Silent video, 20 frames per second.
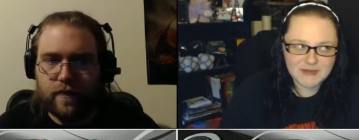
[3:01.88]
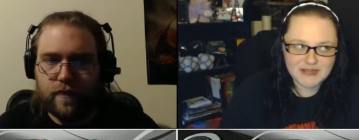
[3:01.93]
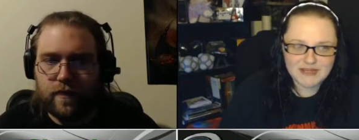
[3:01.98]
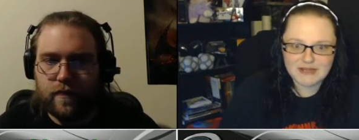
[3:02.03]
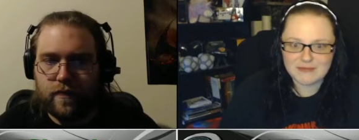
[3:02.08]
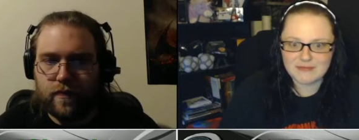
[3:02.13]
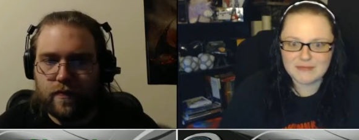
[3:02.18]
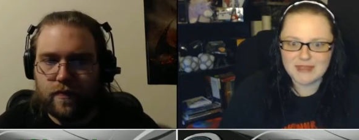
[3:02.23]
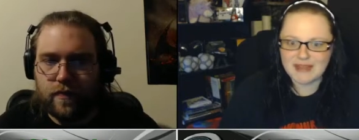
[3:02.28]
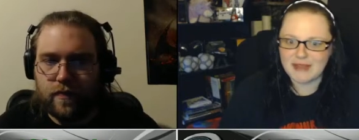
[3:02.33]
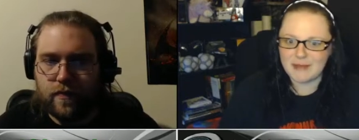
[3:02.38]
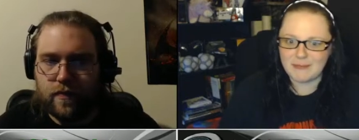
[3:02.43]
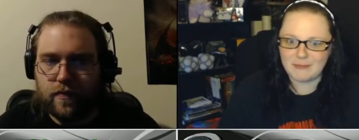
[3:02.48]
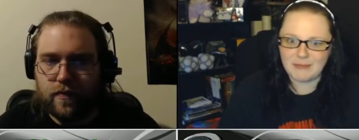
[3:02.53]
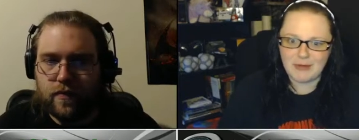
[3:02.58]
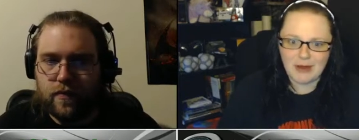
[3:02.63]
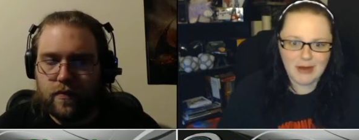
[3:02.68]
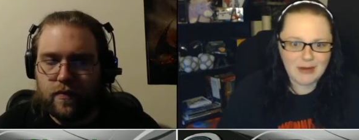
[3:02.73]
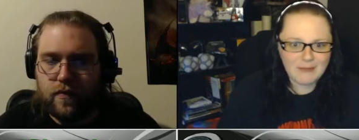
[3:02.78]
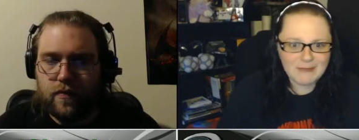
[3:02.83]
Speaker 1: to make a
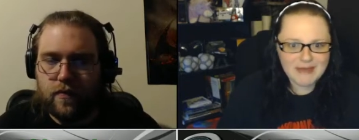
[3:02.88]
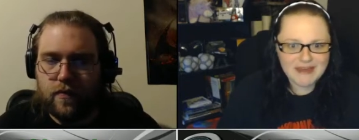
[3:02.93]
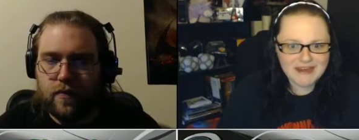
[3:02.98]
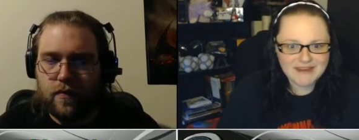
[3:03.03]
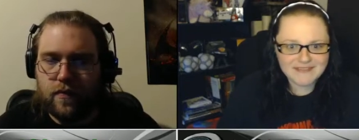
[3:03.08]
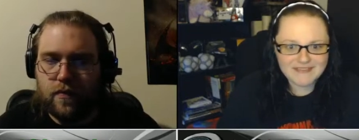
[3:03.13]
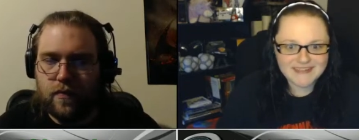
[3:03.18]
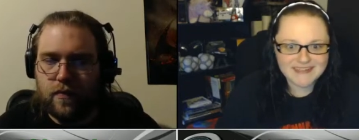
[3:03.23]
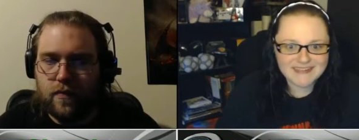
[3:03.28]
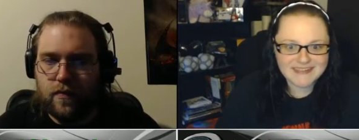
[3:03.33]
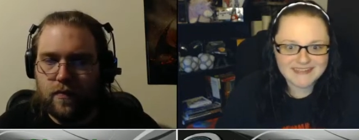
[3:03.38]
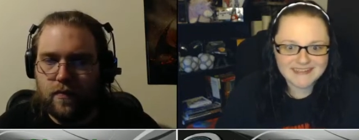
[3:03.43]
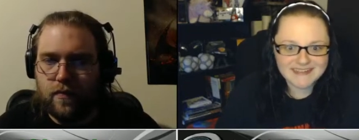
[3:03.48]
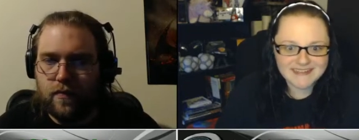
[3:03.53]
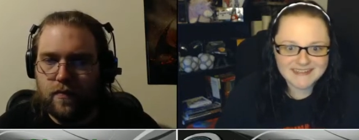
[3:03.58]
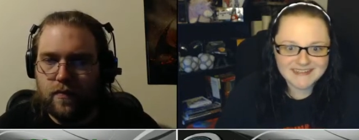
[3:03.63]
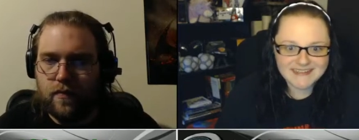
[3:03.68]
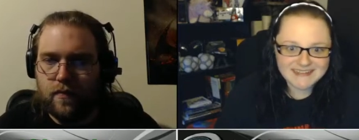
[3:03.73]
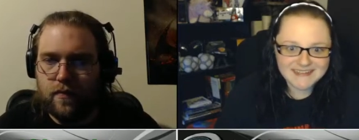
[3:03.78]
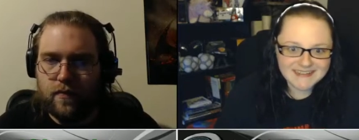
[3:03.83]
bomb out of it.
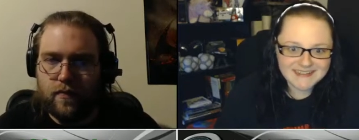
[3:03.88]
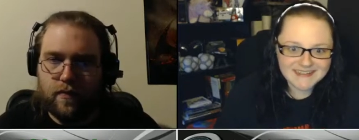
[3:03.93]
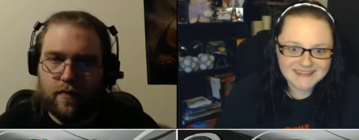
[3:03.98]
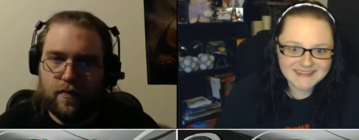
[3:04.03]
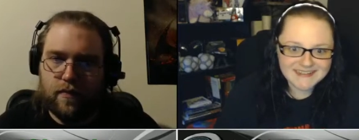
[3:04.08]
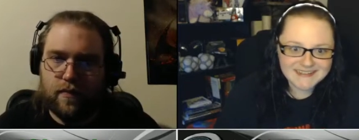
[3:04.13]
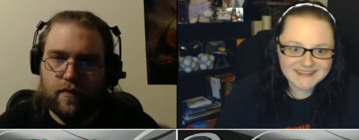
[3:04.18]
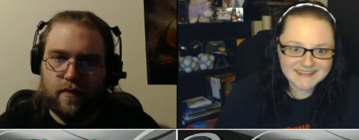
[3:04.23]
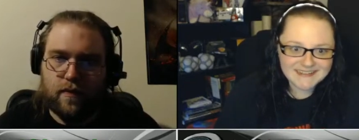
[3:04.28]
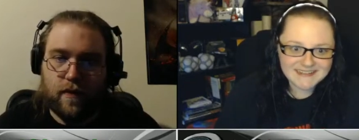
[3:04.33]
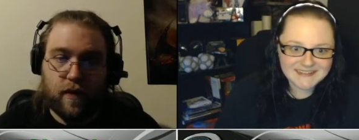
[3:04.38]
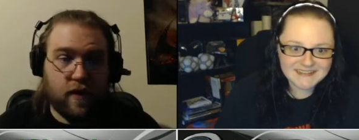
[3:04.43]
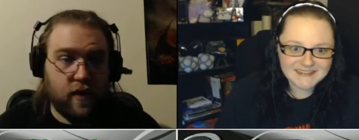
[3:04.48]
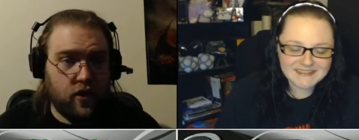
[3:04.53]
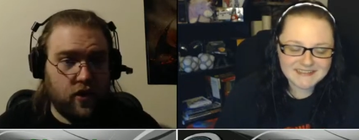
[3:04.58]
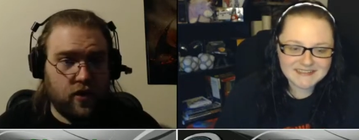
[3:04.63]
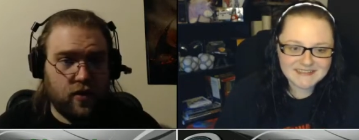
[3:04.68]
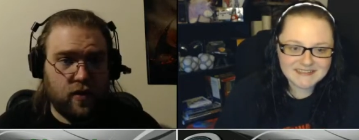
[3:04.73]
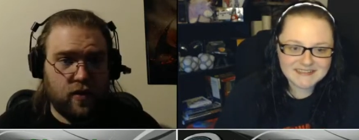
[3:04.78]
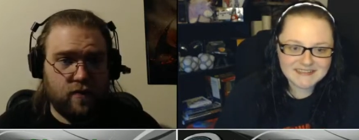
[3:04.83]
Speaker 2: Very
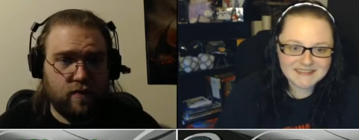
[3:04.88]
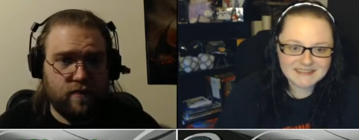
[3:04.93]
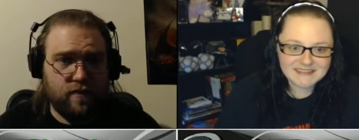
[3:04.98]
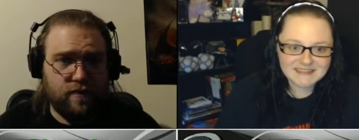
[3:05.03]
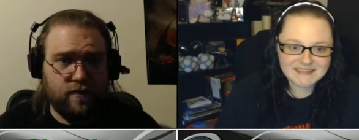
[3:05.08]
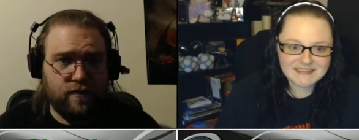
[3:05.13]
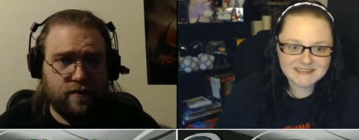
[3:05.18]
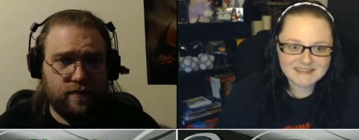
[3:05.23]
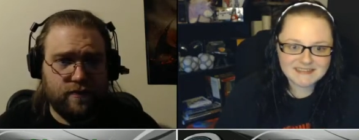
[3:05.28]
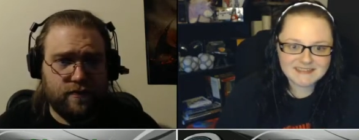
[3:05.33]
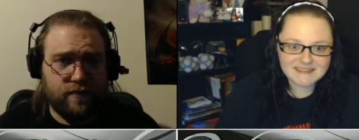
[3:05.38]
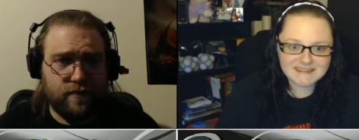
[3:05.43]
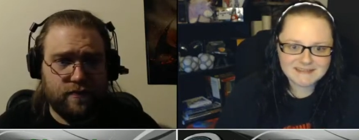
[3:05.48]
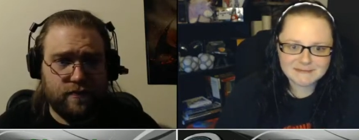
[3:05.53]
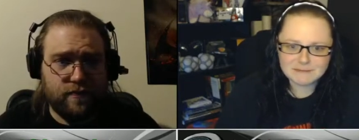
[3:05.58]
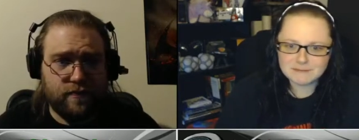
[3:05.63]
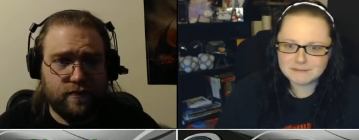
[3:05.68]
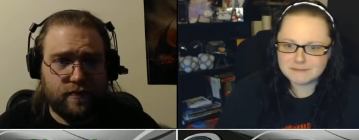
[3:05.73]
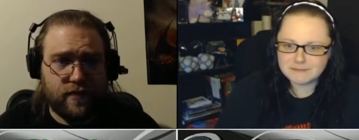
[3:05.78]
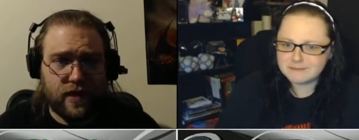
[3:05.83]
true.
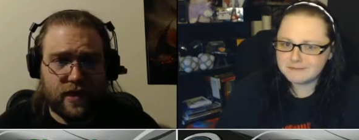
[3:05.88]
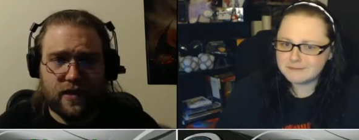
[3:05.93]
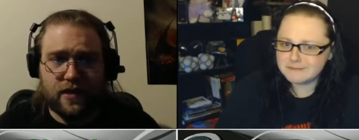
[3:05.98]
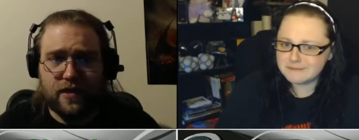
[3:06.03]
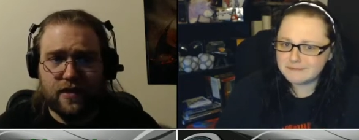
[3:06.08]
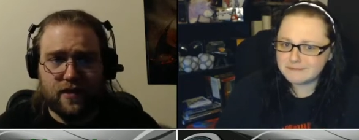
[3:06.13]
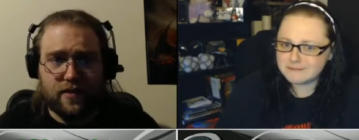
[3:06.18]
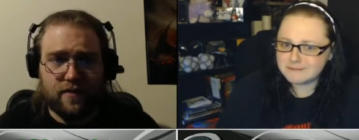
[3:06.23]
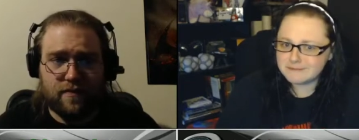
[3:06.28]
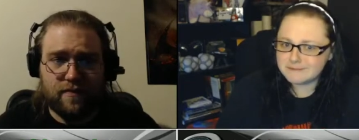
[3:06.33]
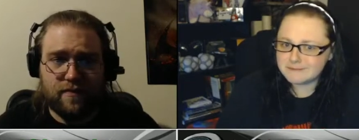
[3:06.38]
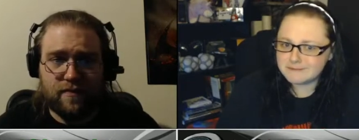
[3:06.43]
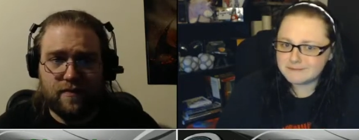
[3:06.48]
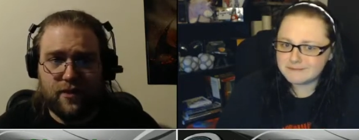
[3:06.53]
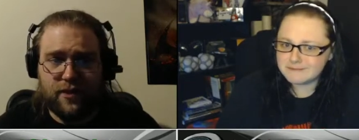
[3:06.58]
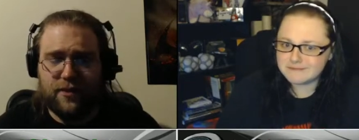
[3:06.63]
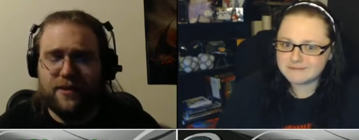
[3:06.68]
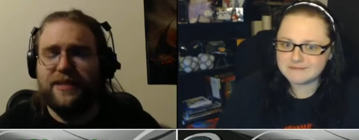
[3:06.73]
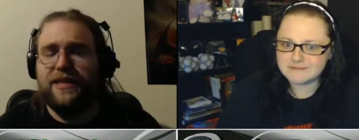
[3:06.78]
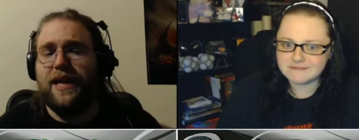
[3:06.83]
Plus,
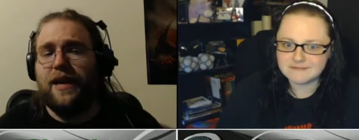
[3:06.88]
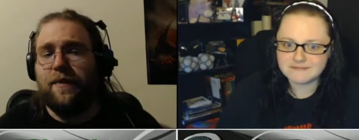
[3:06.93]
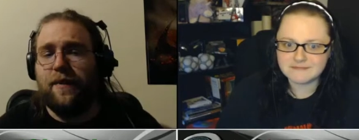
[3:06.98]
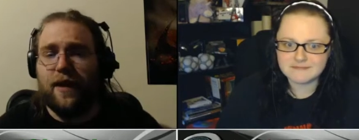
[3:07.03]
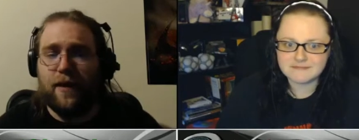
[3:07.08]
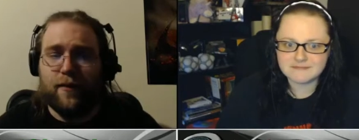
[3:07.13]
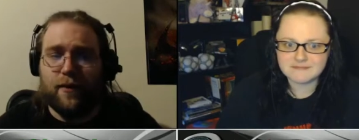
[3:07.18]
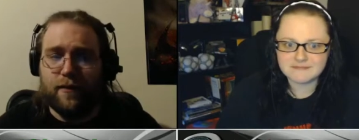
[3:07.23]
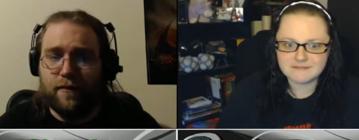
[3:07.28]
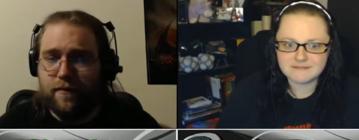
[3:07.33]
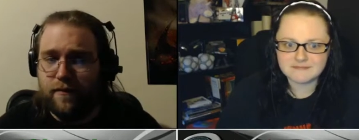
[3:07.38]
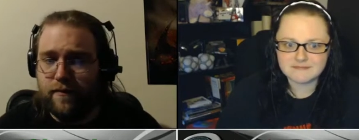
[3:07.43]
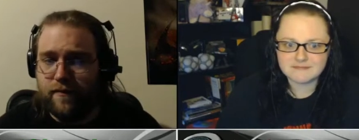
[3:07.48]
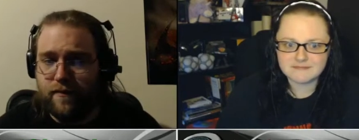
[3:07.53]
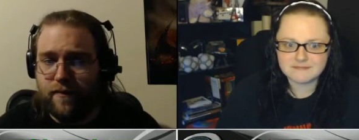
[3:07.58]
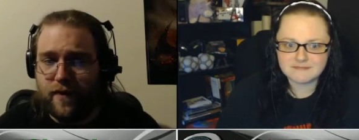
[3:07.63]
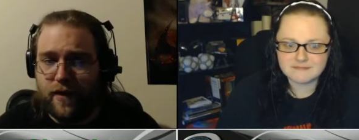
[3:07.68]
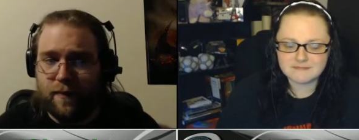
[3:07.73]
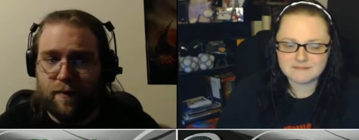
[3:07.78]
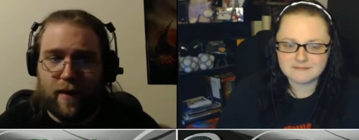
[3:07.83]
suicide bomber,
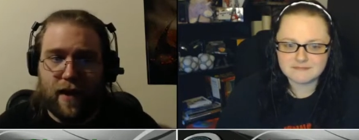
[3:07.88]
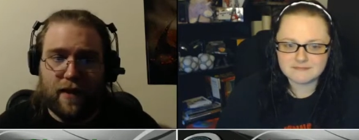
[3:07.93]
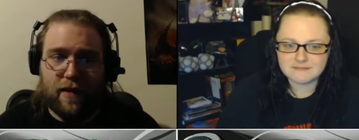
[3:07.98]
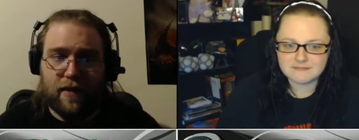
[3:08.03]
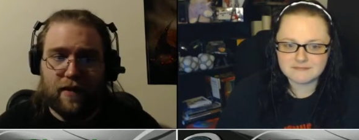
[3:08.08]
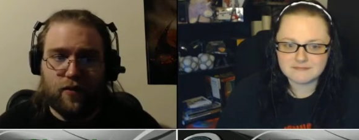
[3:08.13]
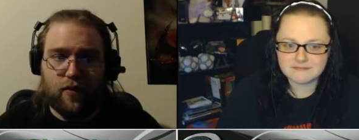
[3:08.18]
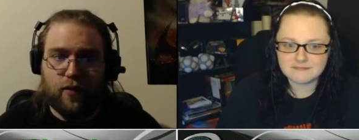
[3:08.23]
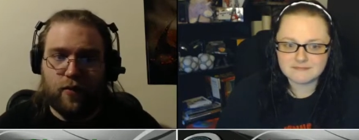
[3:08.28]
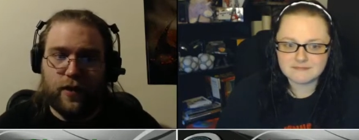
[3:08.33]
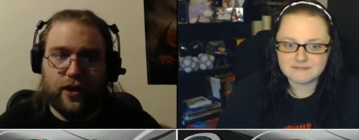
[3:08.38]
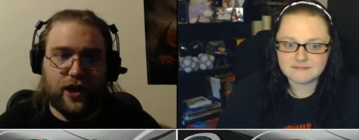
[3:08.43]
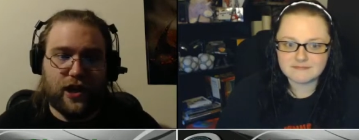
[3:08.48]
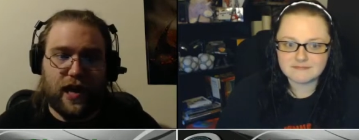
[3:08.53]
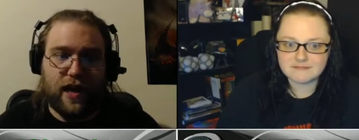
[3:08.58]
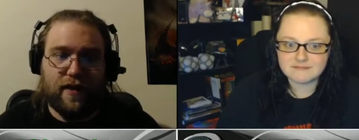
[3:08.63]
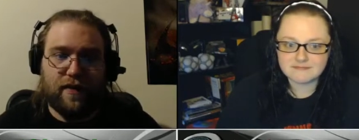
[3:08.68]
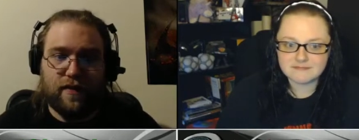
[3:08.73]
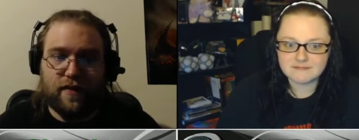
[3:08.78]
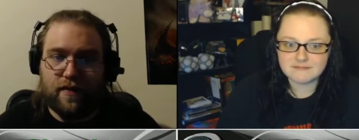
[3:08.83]
compelled or witch
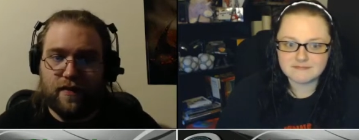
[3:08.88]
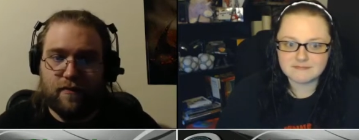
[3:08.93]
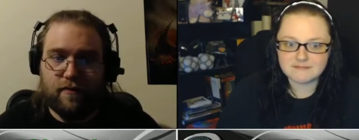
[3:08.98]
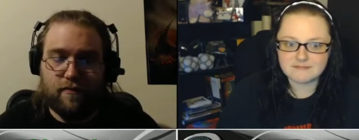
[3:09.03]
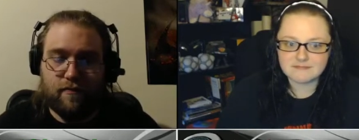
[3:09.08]
hex.